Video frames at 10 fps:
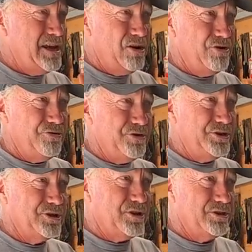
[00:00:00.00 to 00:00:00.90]
the air
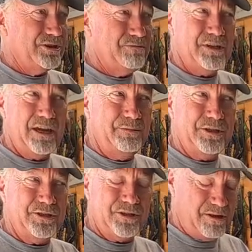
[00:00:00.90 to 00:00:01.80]
grease gun sometimes
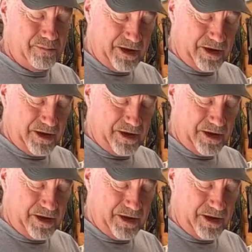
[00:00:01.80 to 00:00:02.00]
isn't the